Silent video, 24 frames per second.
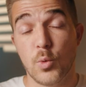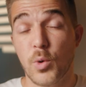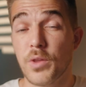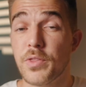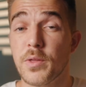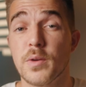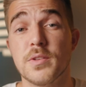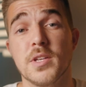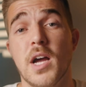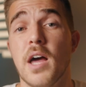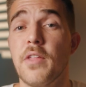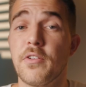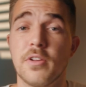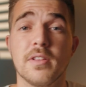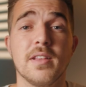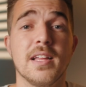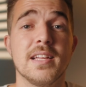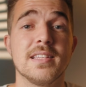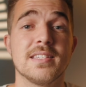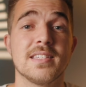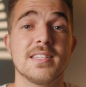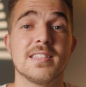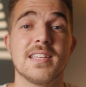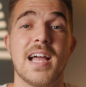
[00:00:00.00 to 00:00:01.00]
With those other
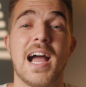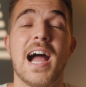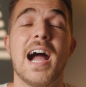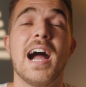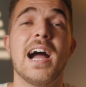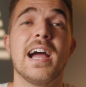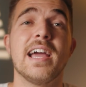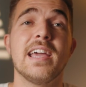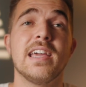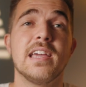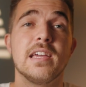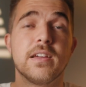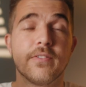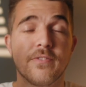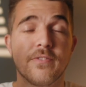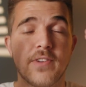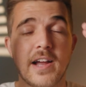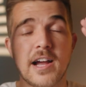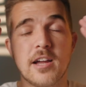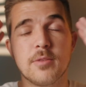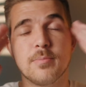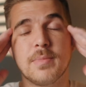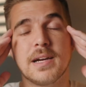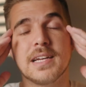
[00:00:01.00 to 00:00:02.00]
lenses, I
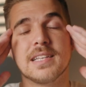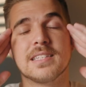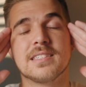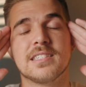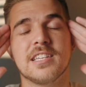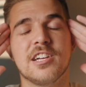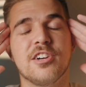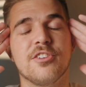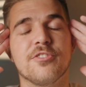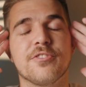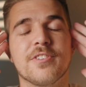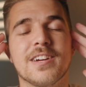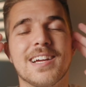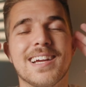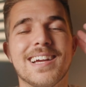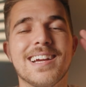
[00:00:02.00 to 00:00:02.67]
found myself